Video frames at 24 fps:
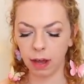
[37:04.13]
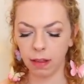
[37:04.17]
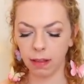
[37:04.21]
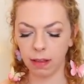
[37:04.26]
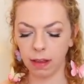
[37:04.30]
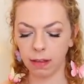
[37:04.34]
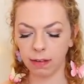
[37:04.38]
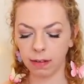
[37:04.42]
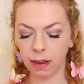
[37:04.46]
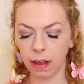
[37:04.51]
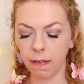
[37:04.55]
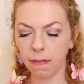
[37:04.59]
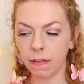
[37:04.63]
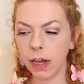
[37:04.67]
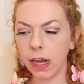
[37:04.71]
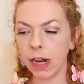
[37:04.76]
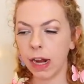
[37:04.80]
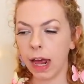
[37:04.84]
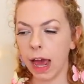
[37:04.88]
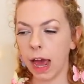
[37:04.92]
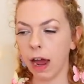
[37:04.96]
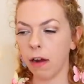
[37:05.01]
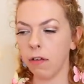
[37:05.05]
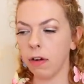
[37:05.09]
There's definitely
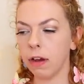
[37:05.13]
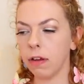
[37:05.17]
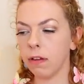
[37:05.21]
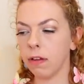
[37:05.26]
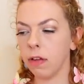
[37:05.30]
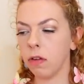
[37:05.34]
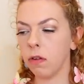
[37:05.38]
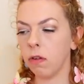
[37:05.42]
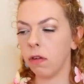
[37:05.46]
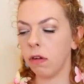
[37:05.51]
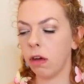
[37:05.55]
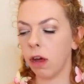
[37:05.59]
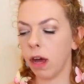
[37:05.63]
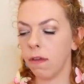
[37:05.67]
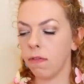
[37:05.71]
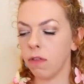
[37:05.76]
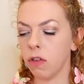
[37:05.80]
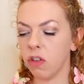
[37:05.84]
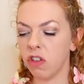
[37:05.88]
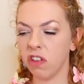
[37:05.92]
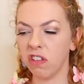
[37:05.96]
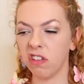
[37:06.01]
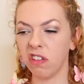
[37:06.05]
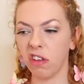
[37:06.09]
an Aries in your life
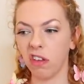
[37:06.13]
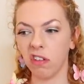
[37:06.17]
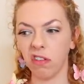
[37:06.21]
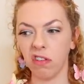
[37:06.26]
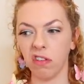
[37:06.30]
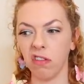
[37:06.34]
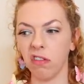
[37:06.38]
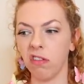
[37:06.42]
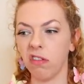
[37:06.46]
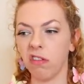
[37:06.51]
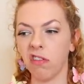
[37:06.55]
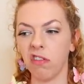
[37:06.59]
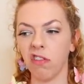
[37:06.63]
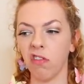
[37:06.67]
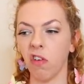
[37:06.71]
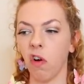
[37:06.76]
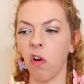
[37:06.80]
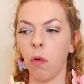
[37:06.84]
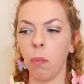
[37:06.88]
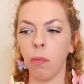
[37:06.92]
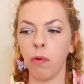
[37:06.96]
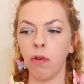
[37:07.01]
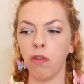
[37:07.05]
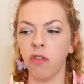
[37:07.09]
that just doesn't
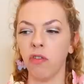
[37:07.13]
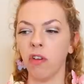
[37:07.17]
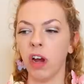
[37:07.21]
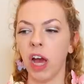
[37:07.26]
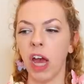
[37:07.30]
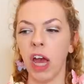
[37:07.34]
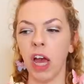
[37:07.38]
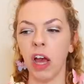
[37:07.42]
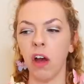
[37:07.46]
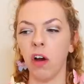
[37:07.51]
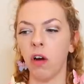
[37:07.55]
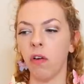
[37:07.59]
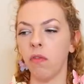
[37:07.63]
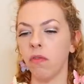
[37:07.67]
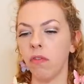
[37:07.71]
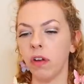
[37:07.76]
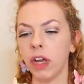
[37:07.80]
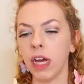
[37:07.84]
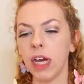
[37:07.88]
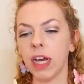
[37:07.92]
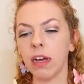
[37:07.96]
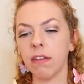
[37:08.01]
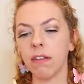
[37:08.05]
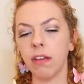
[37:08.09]
stop creating
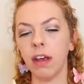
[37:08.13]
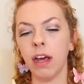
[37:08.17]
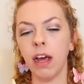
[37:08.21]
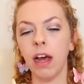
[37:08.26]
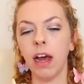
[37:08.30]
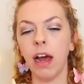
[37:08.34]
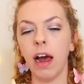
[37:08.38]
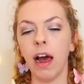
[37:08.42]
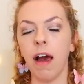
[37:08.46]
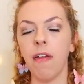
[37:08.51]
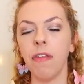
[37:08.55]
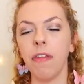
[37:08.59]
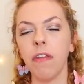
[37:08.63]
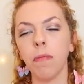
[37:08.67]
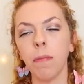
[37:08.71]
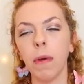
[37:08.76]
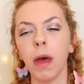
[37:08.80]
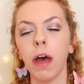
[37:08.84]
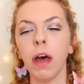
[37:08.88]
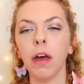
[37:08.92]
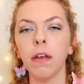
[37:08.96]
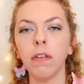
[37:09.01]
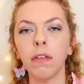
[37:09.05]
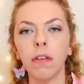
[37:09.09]
conflict, and this
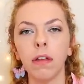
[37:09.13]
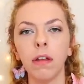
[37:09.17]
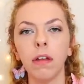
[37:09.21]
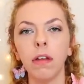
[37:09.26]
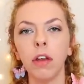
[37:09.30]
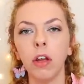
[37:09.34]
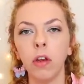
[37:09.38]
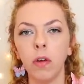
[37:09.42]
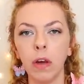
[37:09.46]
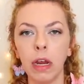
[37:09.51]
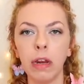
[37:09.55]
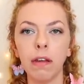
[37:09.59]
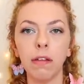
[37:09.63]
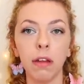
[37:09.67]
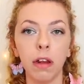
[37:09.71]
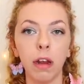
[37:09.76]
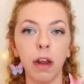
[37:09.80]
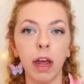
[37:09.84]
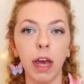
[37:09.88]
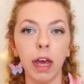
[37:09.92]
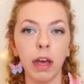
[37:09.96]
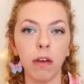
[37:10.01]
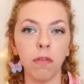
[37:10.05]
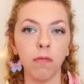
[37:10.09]
person, you need to
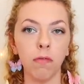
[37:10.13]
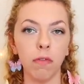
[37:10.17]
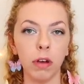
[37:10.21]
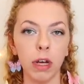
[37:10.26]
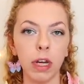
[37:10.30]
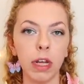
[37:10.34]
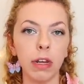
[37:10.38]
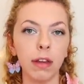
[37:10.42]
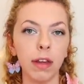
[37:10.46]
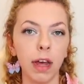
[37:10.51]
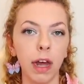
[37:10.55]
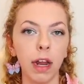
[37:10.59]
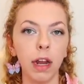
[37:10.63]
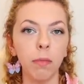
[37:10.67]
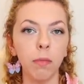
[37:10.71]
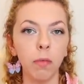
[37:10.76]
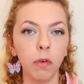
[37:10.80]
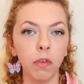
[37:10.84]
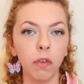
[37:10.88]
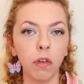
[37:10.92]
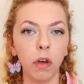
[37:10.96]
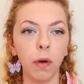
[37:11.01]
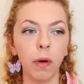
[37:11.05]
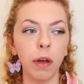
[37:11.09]
like really tell them
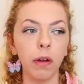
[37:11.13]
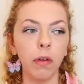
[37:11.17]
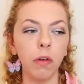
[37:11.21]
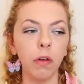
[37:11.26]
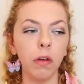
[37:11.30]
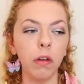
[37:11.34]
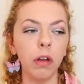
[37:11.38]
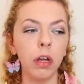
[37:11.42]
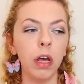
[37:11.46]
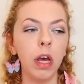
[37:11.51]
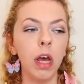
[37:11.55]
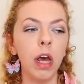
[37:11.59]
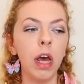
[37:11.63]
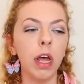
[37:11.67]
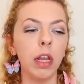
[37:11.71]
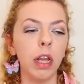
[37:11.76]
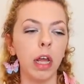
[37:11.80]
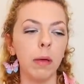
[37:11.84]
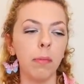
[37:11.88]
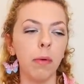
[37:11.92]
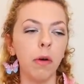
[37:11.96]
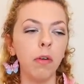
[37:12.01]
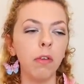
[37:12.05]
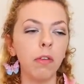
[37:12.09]
what's going on.
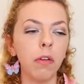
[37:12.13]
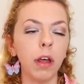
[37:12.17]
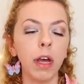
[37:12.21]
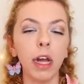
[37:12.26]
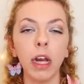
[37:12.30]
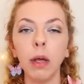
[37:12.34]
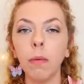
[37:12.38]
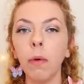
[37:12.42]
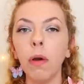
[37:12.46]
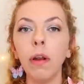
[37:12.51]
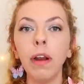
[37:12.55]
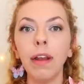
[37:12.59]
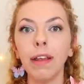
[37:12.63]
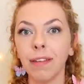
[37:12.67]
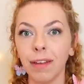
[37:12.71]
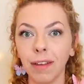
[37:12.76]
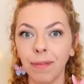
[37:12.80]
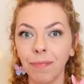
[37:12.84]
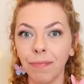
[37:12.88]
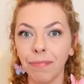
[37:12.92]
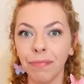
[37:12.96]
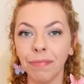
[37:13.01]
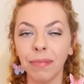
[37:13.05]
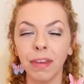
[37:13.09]
They most likely won't
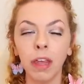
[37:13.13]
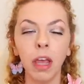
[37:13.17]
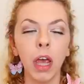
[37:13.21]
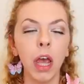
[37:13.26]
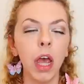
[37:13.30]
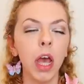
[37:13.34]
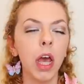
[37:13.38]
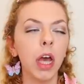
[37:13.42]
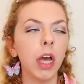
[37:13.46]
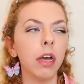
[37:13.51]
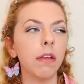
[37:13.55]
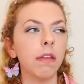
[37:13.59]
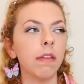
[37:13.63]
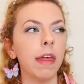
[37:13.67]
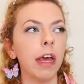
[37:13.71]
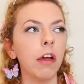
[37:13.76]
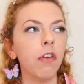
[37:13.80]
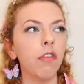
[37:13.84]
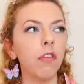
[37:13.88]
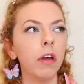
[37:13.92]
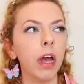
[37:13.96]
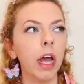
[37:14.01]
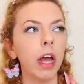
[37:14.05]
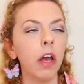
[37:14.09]
listen, because if they're
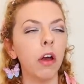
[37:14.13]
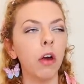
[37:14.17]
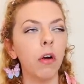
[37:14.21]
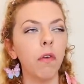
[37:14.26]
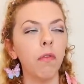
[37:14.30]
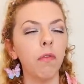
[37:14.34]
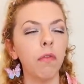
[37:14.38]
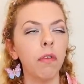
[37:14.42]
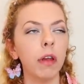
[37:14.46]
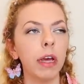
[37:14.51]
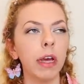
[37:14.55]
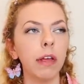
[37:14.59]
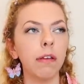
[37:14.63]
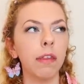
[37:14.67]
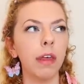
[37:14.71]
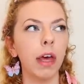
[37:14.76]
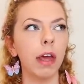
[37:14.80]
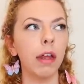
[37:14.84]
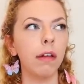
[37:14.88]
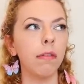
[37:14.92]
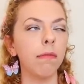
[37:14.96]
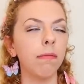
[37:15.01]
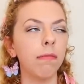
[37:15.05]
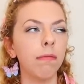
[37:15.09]
creating conflict,
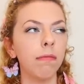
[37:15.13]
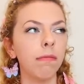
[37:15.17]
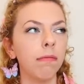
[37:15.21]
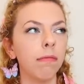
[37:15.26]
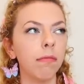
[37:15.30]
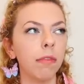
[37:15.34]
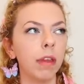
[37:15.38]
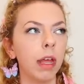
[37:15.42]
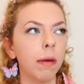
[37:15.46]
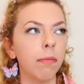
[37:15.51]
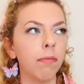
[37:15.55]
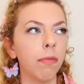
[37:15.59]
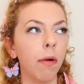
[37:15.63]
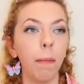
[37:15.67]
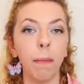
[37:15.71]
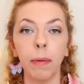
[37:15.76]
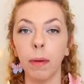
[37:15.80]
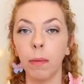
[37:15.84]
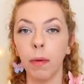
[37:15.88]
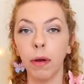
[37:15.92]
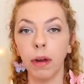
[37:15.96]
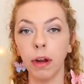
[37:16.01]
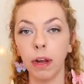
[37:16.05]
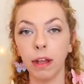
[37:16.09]
then they
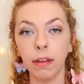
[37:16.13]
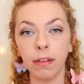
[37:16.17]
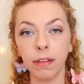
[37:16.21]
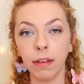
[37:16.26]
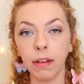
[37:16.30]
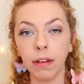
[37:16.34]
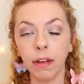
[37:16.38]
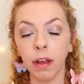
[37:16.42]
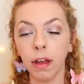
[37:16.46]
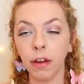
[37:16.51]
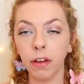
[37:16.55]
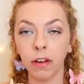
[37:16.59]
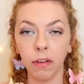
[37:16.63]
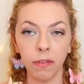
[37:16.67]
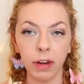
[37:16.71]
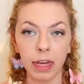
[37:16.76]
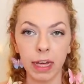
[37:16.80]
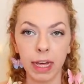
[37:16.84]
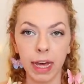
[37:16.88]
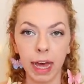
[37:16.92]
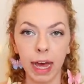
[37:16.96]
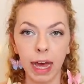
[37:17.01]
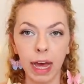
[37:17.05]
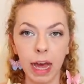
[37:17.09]
probably won't listen and don't really
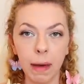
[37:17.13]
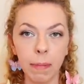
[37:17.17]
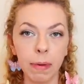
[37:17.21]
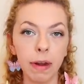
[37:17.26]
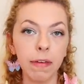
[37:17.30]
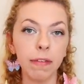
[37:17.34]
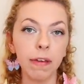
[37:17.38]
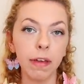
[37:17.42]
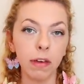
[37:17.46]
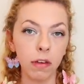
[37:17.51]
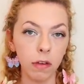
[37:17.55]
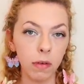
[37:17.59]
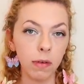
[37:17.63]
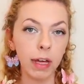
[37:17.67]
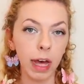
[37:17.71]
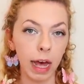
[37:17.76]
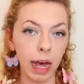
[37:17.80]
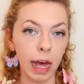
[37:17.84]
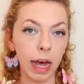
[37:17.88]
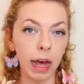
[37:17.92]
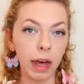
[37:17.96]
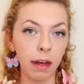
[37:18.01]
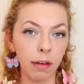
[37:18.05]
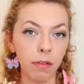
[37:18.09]
care. But if they do
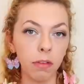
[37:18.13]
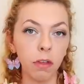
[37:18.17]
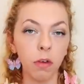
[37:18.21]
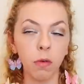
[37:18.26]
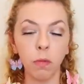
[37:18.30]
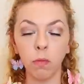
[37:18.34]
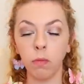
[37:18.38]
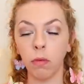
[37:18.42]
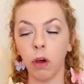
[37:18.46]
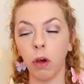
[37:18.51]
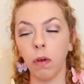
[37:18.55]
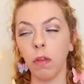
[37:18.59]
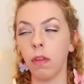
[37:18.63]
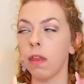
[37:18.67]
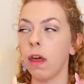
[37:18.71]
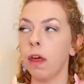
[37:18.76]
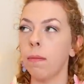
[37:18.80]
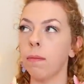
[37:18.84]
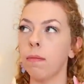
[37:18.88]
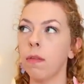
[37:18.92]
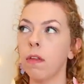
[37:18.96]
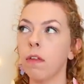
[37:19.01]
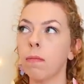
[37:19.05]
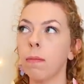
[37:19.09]
care, you'll know
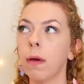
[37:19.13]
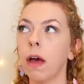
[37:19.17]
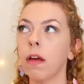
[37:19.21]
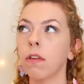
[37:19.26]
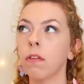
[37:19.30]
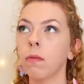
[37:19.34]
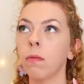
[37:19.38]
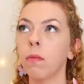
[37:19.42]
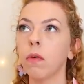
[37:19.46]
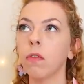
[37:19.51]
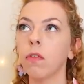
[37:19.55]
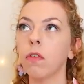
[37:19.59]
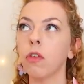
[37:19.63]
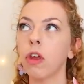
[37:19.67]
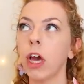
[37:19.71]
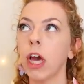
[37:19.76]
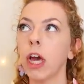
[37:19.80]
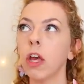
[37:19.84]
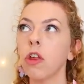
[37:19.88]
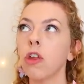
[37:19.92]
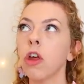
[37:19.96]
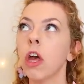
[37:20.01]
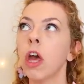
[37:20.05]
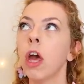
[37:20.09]
that this person wants to
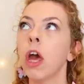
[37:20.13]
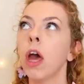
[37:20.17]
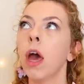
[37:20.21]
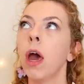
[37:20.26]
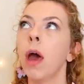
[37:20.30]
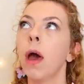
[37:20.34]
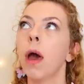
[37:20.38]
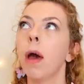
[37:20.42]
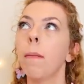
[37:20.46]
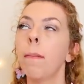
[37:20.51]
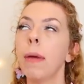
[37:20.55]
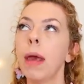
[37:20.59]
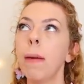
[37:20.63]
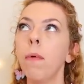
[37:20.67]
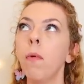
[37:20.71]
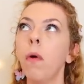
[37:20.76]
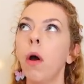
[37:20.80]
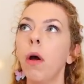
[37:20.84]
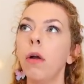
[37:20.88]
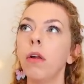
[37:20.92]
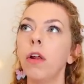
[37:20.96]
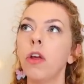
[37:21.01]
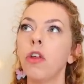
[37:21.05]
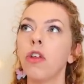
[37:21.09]
change.
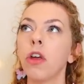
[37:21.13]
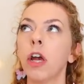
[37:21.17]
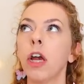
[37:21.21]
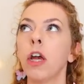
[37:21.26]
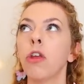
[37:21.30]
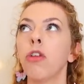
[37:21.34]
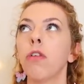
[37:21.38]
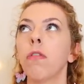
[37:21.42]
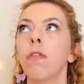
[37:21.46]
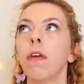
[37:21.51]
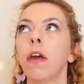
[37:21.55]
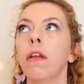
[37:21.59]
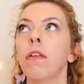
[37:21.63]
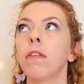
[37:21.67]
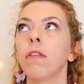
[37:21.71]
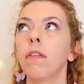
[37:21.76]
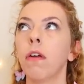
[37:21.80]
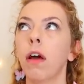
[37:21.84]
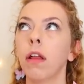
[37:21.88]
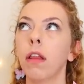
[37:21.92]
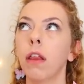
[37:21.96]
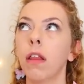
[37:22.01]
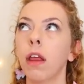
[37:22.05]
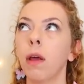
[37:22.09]
People only change if they
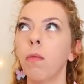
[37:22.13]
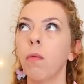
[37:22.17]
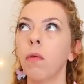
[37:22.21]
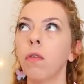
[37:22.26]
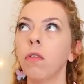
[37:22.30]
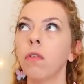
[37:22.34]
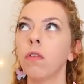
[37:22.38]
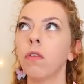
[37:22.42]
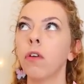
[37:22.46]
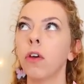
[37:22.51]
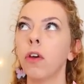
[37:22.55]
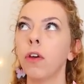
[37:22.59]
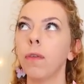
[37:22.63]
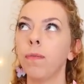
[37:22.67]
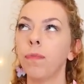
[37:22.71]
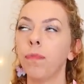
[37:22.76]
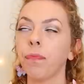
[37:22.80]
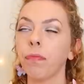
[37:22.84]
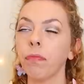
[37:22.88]
decide that they want to.